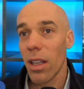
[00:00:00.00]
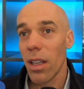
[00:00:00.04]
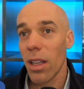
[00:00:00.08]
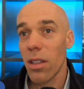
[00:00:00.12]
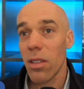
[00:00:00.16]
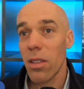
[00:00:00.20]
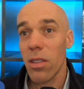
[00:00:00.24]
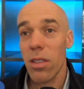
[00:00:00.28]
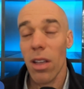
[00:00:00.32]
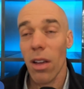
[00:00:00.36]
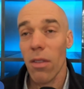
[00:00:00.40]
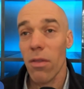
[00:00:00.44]

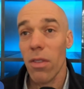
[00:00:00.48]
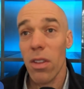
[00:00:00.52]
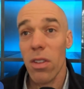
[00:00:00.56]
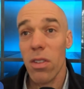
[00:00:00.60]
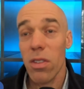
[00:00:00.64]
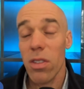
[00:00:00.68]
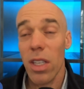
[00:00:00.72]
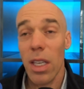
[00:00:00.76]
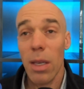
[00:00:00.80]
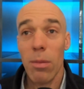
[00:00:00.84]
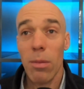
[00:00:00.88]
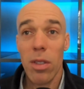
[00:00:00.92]
stuff that
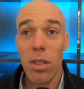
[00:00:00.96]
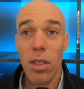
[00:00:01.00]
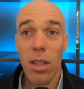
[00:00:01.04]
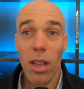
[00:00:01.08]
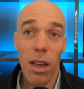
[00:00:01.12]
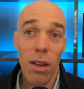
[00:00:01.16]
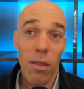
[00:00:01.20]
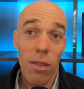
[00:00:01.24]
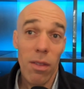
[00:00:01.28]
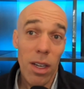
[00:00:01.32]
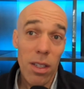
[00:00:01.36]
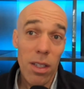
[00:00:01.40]
seems
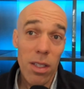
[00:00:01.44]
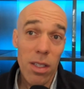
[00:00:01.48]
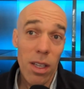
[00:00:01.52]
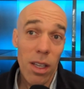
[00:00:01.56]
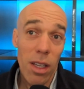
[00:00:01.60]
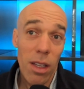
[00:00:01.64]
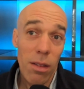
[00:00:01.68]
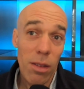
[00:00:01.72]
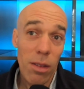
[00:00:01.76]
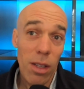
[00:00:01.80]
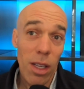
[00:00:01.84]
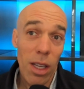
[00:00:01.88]
kind of
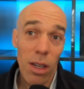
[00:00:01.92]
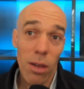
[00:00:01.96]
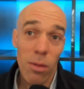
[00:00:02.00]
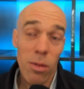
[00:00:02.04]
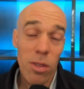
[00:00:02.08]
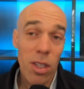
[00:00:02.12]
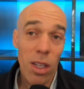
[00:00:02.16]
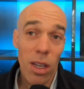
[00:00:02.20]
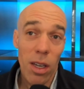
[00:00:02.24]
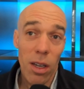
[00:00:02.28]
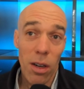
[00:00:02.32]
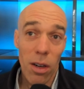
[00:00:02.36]
innocent, that no one's
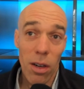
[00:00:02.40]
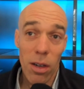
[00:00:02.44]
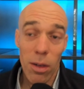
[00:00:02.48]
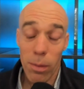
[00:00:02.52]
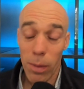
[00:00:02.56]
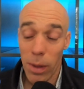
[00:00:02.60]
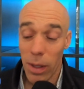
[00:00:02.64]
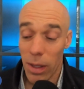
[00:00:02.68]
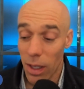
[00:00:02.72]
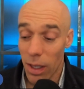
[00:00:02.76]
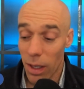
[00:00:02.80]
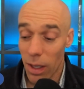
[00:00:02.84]
getting hurt,
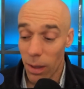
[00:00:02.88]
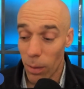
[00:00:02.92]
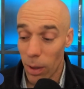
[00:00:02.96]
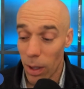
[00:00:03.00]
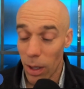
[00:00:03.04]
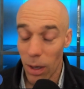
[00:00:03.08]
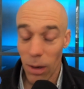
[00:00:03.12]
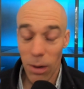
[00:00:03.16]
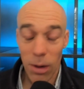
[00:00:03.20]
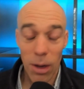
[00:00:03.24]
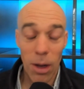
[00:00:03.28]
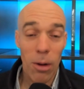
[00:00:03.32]
but you
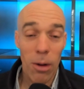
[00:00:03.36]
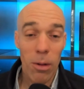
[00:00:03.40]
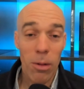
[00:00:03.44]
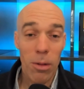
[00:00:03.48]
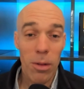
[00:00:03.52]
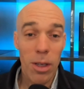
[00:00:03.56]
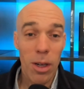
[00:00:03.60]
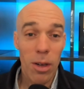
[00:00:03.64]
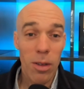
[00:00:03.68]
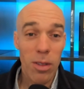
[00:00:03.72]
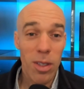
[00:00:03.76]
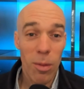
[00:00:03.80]
don't
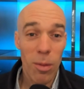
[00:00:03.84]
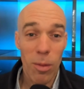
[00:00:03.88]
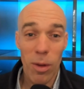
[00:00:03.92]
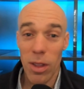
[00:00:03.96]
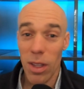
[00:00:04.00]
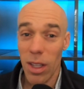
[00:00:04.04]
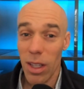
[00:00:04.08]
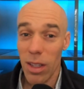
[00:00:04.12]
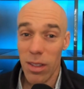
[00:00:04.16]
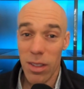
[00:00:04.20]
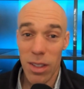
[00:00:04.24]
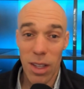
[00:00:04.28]
know, someone
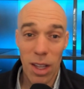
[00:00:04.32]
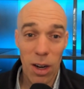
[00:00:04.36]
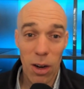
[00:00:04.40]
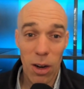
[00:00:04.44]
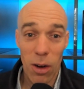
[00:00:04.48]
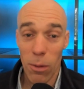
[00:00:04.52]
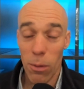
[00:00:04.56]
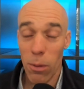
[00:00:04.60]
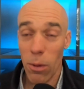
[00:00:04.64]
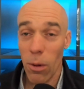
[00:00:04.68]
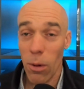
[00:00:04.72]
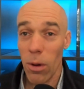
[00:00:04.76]
that's there,
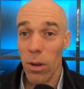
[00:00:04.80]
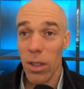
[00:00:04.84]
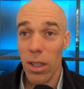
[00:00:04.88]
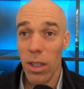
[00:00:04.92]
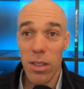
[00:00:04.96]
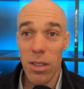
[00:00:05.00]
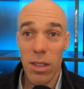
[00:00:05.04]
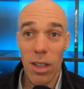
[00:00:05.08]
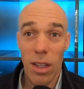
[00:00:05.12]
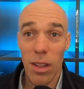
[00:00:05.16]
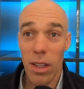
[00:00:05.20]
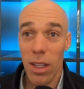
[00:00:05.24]
or porn
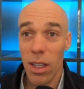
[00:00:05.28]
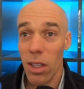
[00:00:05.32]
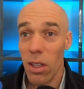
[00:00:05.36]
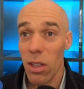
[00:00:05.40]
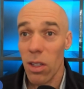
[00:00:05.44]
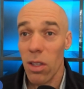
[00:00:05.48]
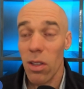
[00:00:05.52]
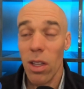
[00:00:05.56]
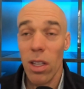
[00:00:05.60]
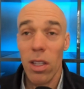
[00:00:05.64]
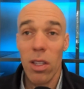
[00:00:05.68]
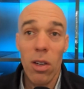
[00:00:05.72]
that's on,
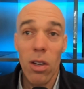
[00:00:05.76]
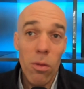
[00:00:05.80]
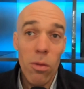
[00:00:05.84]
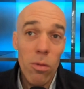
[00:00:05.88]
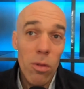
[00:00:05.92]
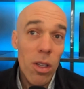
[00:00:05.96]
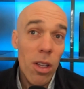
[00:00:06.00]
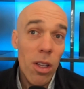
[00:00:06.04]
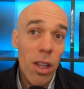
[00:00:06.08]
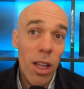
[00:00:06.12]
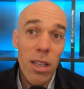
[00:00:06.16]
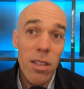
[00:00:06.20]
you don't
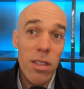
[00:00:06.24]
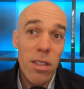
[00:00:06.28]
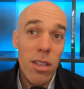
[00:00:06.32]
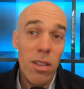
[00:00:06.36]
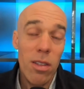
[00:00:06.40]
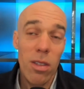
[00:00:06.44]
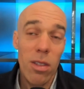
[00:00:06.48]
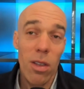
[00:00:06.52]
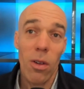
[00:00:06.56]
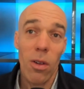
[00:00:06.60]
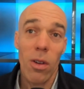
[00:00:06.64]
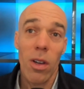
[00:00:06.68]
realize it.
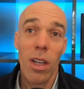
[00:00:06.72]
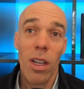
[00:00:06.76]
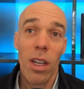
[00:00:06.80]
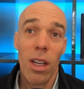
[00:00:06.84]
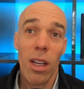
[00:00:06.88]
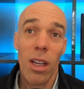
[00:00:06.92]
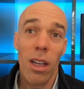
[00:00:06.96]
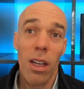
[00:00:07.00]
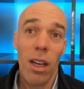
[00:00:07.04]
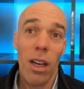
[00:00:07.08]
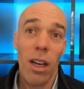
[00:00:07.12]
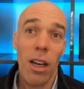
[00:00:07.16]
So,
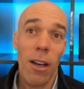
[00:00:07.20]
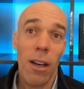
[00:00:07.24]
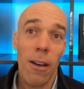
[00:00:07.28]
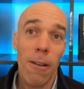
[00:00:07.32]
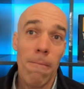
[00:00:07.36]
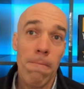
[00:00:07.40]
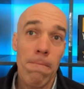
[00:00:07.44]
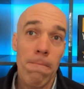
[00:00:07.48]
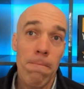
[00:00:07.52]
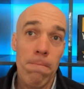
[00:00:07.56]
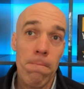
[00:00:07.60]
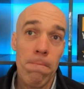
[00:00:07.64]

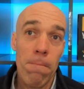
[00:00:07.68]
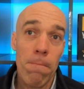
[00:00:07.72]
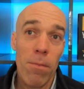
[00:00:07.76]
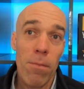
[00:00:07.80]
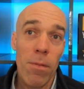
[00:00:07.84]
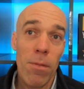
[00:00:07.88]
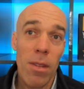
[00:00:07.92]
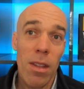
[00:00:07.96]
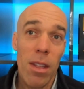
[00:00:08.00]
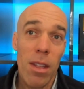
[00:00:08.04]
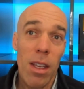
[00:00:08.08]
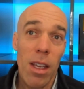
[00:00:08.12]
I
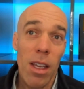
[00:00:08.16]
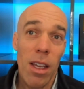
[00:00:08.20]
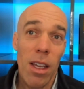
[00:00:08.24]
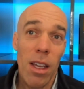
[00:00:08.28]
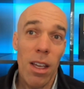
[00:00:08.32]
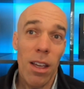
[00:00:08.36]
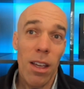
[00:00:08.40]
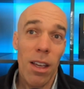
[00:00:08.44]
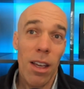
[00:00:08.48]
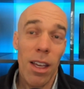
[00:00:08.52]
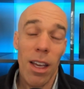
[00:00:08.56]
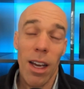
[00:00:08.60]

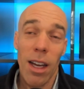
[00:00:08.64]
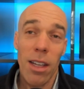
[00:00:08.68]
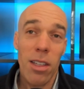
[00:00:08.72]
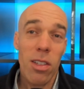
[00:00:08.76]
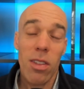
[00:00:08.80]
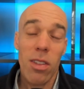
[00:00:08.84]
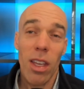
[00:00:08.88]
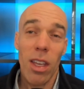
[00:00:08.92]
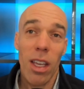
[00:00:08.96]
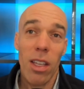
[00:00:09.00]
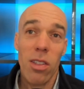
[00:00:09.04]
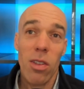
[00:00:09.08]
just
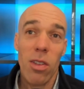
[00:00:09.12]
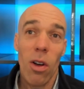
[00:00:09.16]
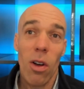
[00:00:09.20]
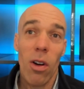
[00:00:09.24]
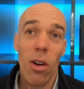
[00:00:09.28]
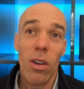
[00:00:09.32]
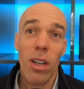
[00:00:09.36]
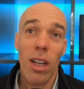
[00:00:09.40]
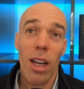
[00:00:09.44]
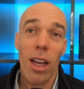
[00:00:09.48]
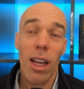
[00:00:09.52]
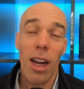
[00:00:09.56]
think it's
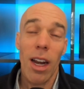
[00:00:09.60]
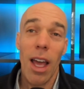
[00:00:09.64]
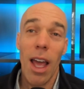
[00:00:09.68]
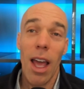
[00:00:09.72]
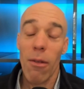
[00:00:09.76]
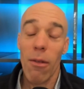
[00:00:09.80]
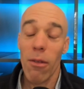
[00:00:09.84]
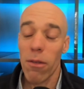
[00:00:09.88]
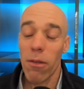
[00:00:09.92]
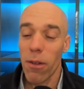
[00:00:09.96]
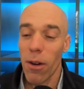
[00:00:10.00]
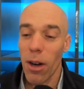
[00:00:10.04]
hard. I
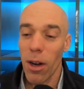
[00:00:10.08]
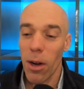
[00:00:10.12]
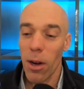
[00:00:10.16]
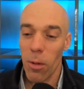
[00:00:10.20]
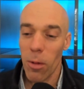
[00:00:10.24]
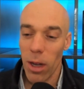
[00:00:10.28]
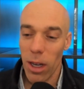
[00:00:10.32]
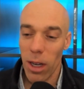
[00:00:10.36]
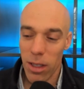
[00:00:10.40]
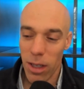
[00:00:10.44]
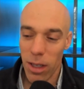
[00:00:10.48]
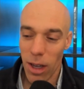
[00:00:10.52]
haven't figured out a
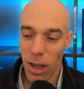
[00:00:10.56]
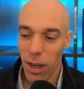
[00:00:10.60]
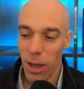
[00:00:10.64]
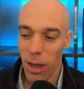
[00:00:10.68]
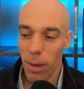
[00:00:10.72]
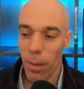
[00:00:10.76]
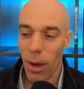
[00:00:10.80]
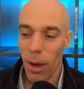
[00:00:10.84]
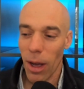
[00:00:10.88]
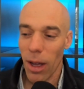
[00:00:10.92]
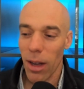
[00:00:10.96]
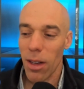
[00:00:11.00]
way to talk
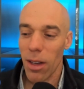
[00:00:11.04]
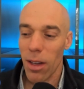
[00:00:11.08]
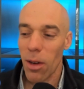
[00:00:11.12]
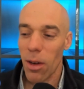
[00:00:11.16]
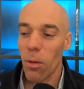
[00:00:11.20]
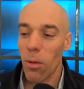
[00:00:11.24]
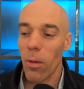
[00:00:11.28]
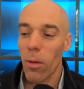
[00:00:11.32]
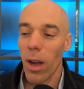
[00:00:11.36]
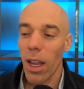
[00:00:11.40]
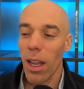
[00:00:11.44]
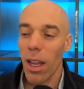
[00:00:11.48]
about it in a
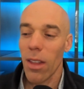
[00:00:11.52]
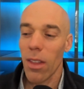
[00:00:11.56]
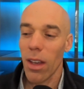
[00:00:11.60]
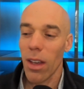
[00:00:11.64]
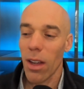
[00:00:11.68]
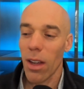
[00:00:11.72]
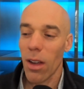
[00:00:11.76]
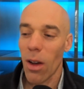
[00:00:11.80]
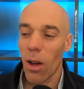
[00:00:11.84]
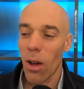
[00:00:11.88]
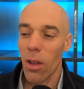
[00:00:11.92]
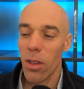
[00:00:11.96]
way that
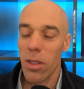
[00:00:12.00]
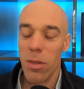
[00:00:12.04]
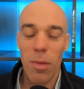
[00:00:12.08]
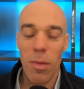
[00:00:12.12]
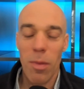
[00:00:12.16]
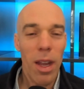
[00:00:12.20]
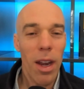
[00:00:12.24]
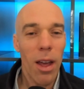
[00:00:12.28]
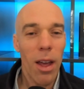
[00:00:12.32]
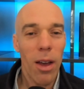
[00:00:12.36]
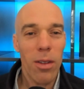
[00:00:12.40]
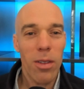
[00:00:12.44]
calls
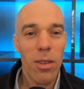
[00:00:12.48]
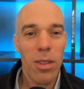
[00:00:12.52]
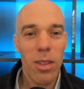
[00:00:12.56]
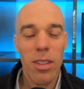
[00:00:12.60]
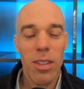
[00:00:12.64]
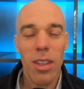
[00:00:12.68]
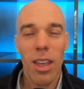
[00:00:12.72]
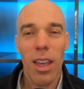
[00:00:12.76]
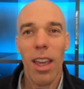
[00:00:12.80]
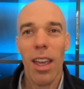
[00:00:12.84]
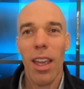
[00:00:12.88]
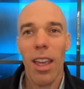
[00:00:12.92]
men out to
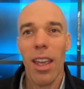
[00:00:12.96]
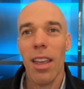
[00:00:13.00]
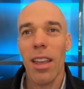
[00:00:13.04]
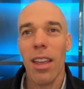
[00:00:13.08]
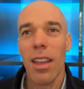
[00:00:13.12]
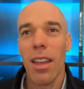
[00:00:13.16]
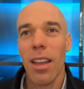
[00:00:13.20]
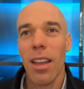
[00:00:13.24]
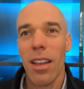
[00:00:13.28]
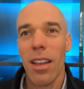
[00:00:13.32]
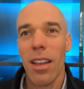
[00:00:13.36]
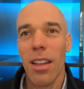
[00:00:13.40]
say, hey,
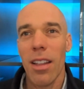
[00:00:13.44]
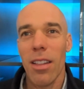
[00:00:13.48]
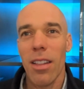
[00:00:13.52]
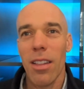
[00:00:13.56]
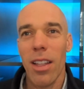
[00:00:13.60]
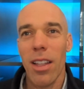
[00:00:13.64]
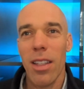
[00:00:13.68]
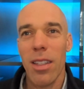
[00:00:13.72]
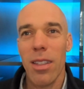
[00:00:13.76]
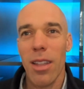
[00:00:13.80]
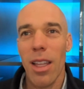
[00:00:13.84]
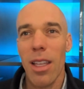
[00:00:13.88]

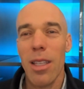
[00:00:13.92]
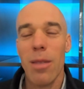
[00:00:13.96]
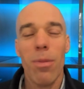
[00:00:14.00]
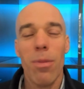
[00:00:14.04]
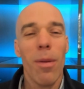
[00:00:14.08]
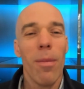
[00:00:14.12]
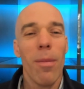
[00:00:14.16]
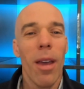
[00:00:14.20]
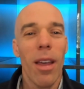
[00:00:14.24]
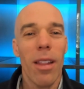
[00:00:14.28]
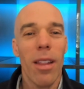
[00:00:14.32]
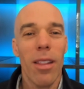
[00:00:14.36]
let's be
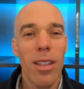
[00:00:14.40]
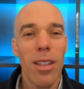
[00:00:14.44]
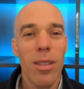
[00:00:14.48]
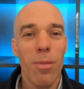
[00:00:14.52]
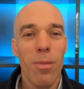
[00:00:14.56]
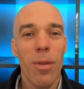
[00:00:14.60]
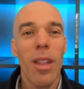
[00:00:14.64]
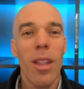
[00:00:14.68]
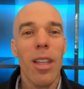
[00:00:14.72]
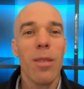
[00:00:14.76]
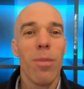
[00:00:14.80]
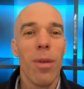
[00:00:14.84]
men, let's
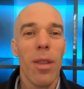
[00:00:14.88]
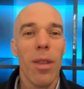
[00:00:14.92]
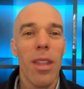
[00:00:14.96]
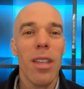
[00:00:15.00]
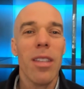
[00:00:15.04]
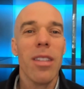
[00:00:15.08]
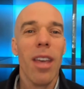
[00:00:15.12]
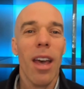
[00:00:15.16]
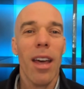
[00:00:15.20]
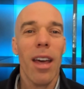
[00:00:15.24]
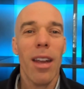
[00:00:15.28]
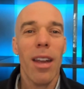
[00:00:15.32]
be this
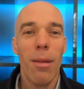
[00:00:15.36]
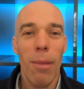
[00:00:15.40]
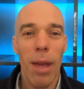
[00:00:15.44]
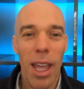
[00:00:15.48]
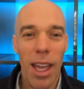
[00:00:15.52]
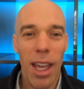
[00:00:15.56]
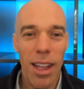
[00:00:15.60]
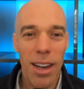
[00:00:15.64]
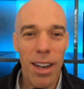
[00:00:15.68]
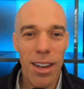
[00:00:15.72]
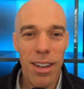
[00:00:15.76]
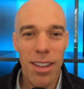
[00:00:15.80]
kind of
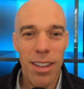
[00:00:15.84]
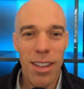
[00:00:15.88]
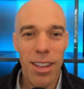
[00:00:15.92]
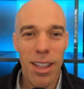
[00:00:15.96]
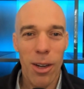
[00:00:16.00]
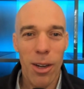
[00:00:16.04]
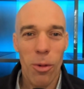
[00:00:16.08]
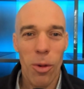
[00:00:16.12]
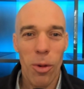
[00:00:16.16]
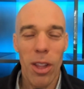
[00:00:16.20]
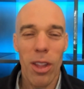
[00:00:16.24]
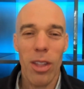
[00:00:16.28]
man, in
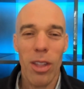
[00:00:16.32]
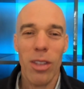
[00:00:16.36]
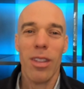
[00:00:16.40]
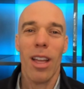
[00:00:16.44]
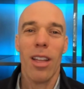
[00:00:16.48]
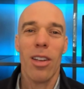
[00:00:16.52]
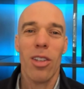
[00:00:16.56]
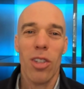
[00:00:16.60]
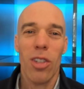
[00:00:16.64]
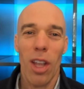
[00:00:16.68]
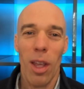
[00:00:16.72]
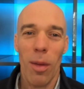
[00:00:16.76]
a way that's
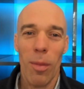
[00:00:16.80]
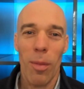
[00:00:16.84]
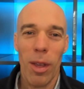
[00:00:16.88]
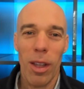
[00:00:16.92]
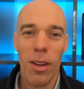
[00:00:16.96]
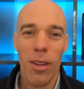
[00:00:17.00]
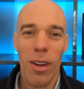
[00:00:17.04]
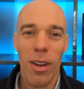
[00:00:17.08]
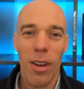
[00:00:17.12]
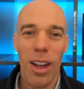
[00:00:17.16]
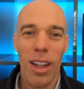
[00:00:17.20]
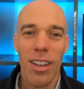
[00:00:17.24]
not shaming,
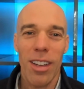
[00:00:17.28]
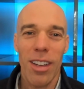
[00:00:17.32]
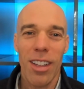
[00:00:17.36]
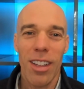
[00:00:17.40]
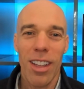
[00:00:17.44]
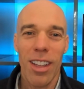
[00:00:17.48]
right?